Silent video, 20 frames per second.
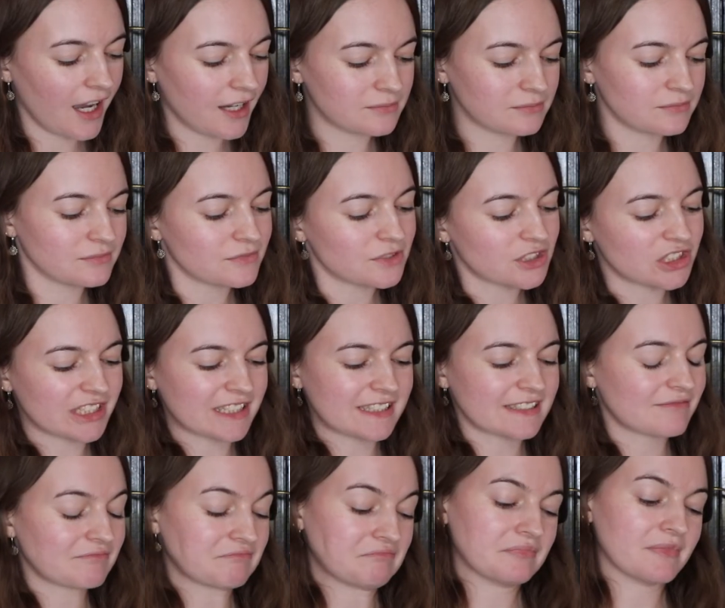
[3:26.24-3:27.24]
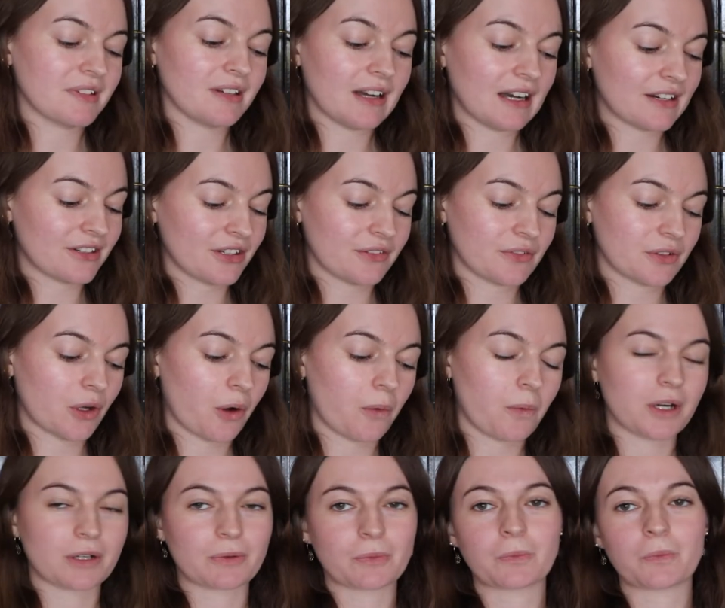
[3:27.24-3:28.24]
don't even know
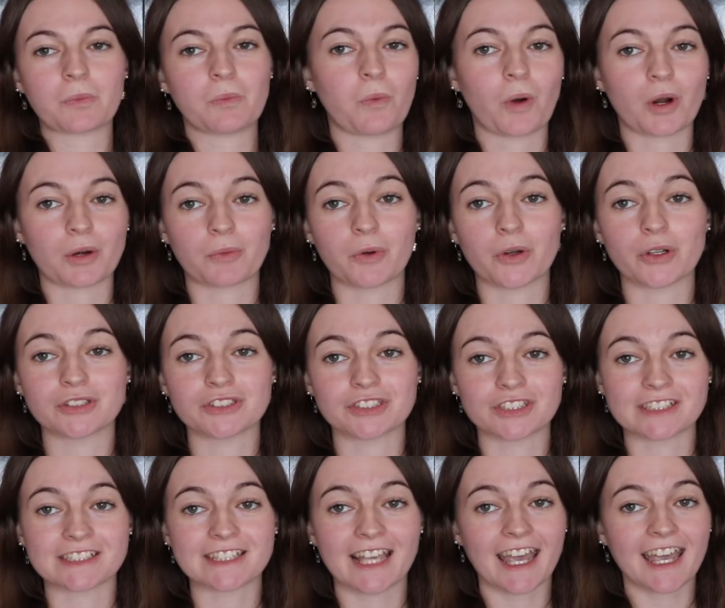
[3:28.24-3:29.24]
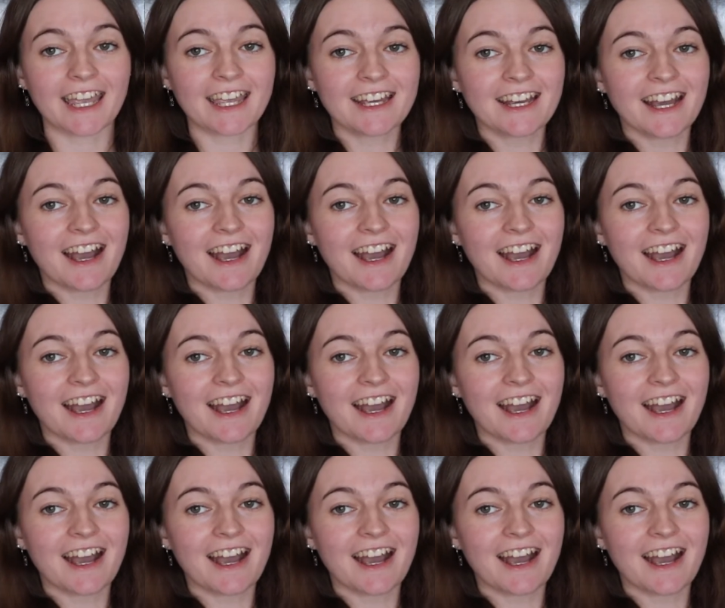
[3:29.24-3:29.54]
what word to say.